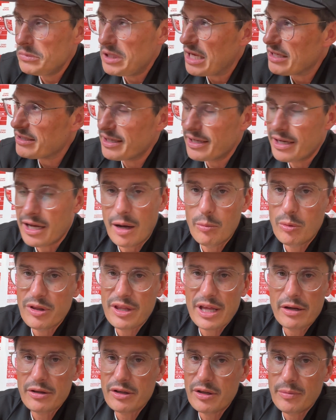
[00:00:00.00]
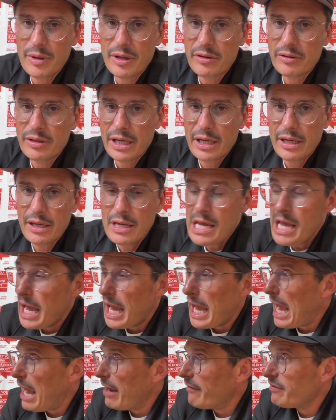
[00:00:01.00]
Doesn't come without humility.
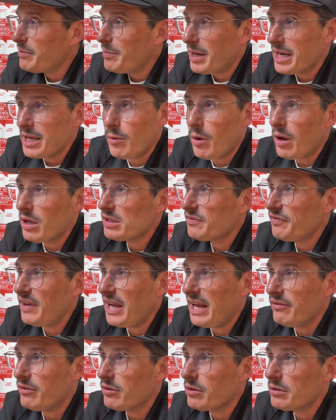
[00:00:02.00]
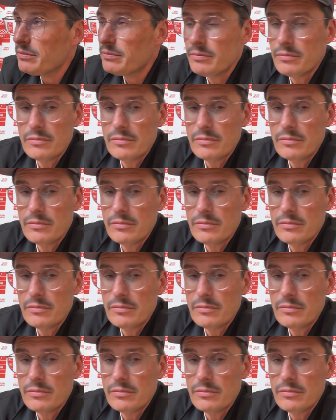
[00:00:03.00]
Everybody wants favor.